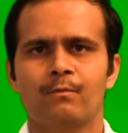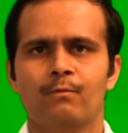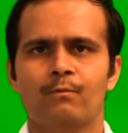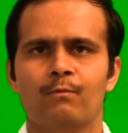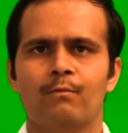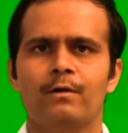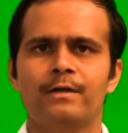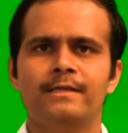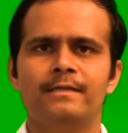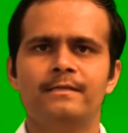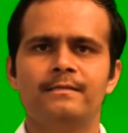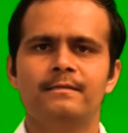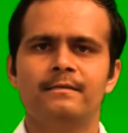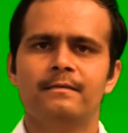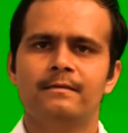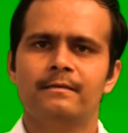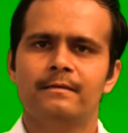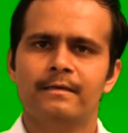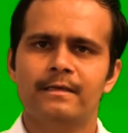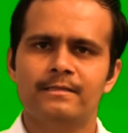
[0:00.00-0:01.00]
What is
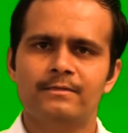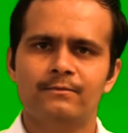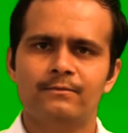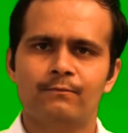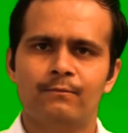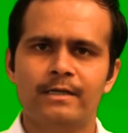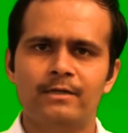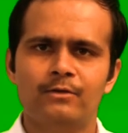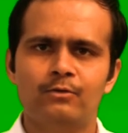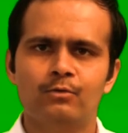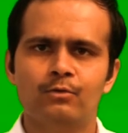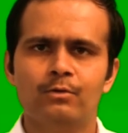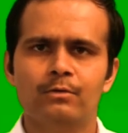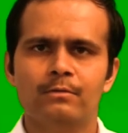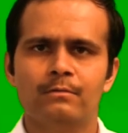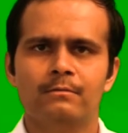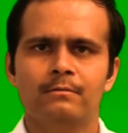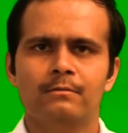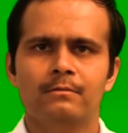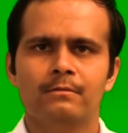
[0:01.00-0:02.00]

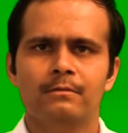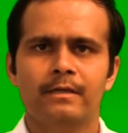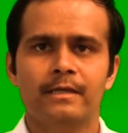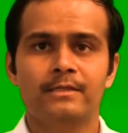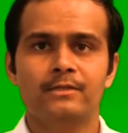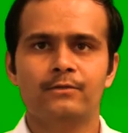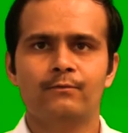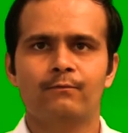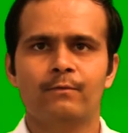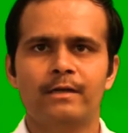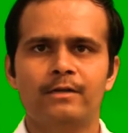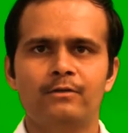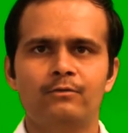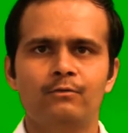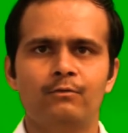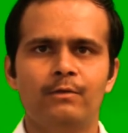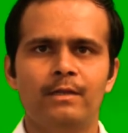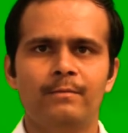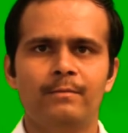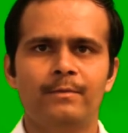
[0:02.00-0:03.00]
H12? H12
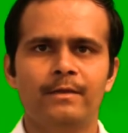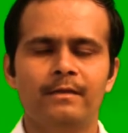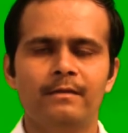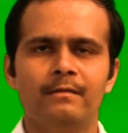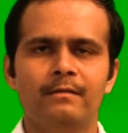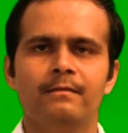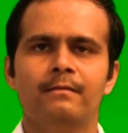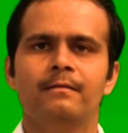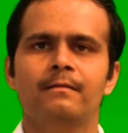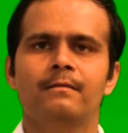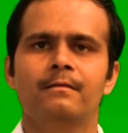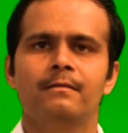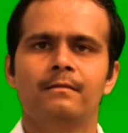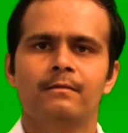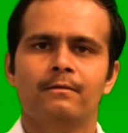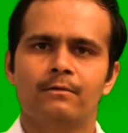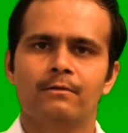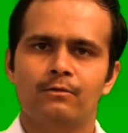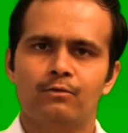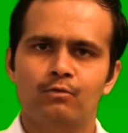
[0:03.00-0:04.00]
will be
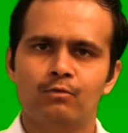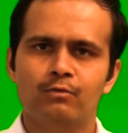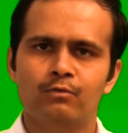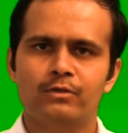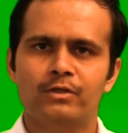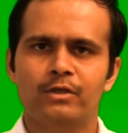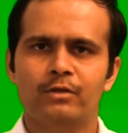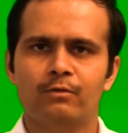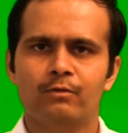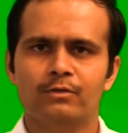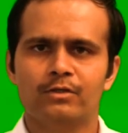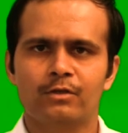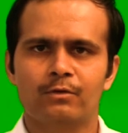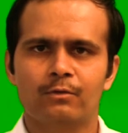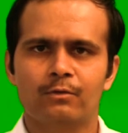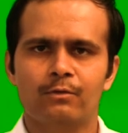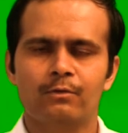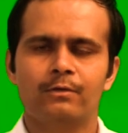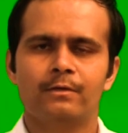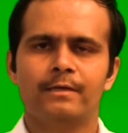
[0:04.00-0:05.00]

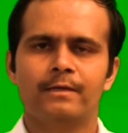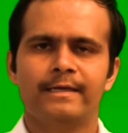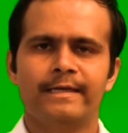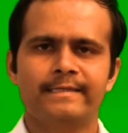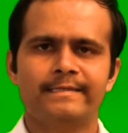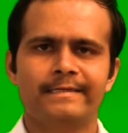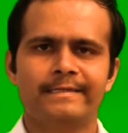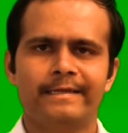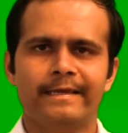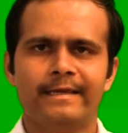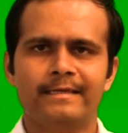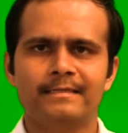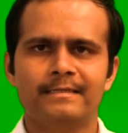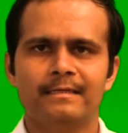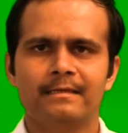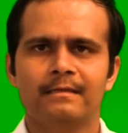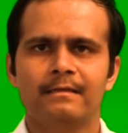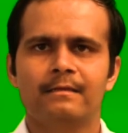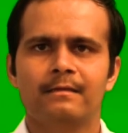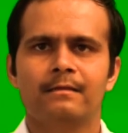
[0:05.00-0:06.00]
200 H dash
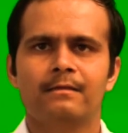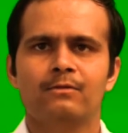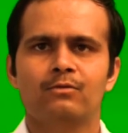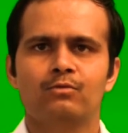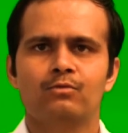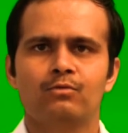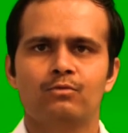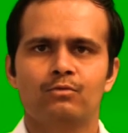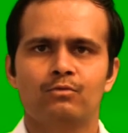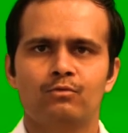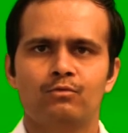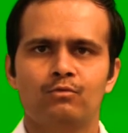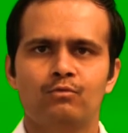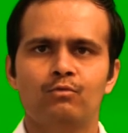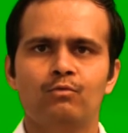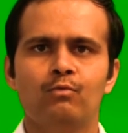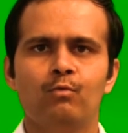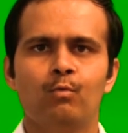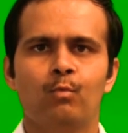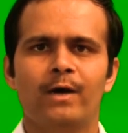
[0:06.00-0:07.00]

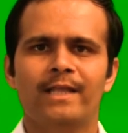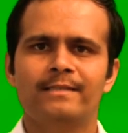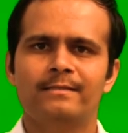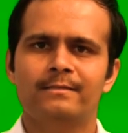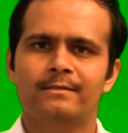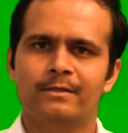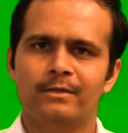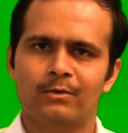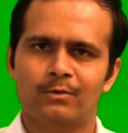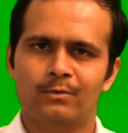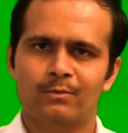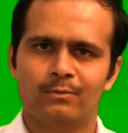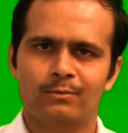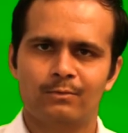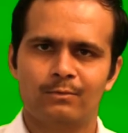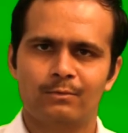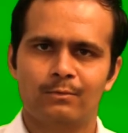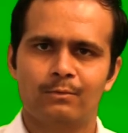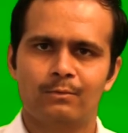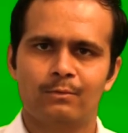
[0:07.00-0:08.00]

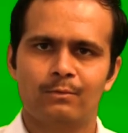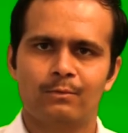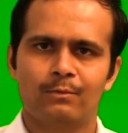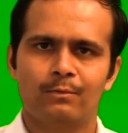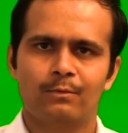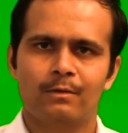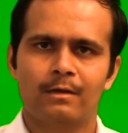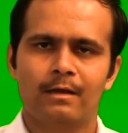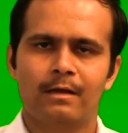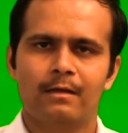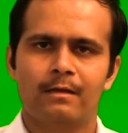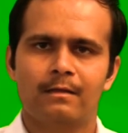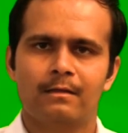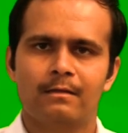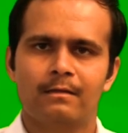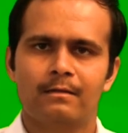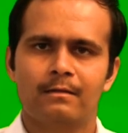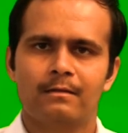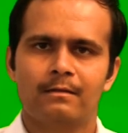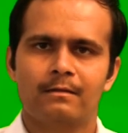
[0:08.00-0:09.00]

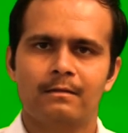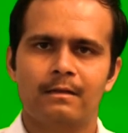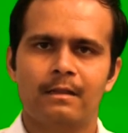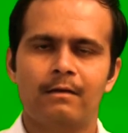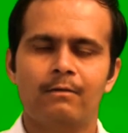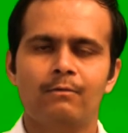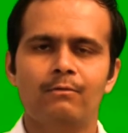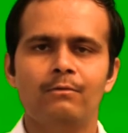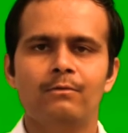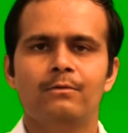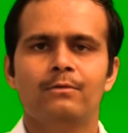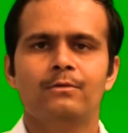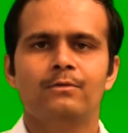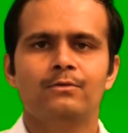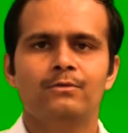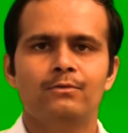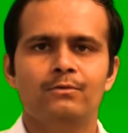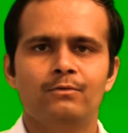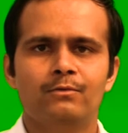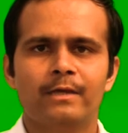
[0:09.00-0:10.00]
210. Now
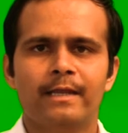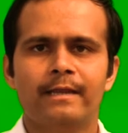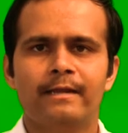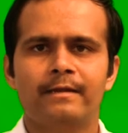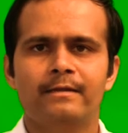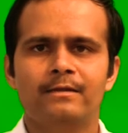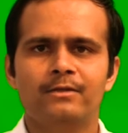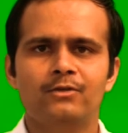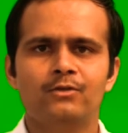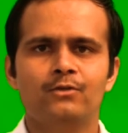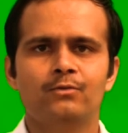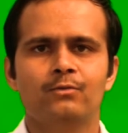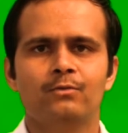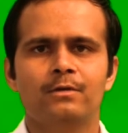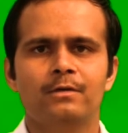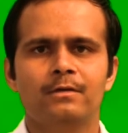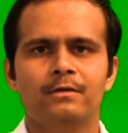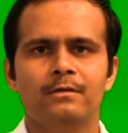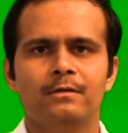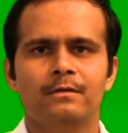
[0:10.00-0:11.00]
you can
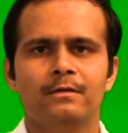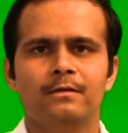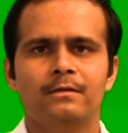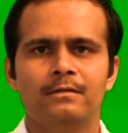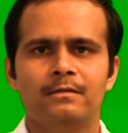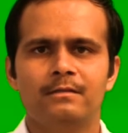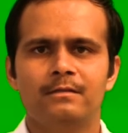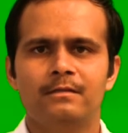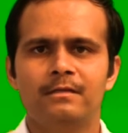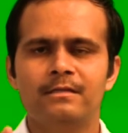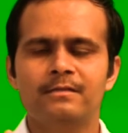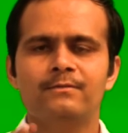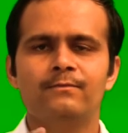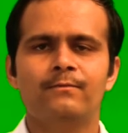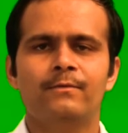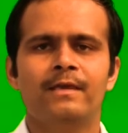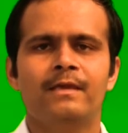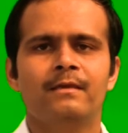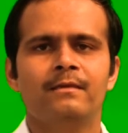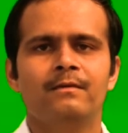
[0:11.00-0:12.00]
understood in this
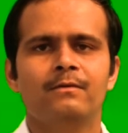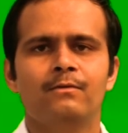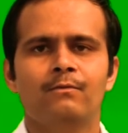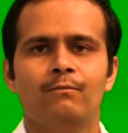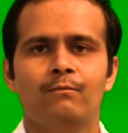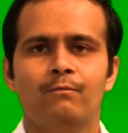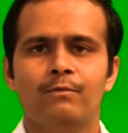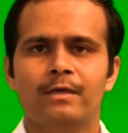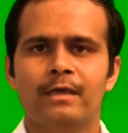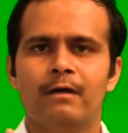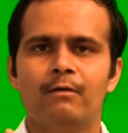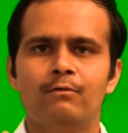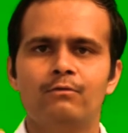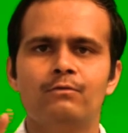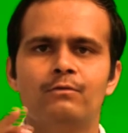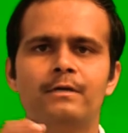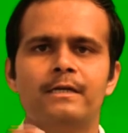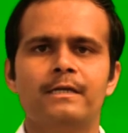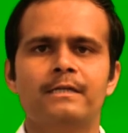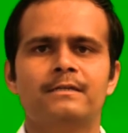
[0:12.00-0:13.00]
way we have
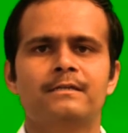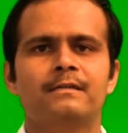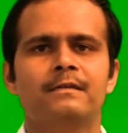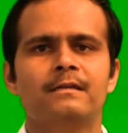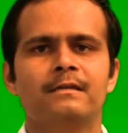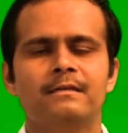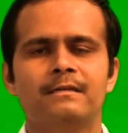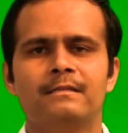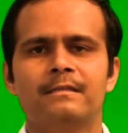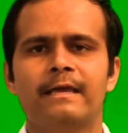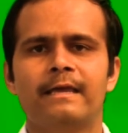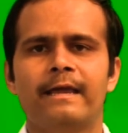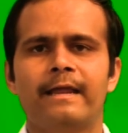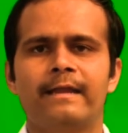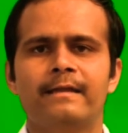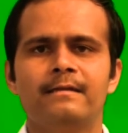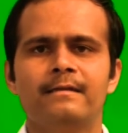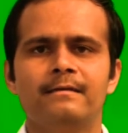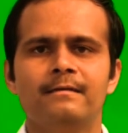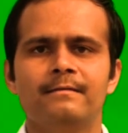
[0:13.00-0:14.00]
to construct
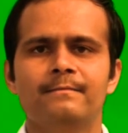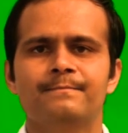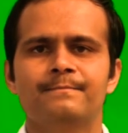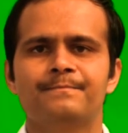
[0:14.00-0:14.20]
that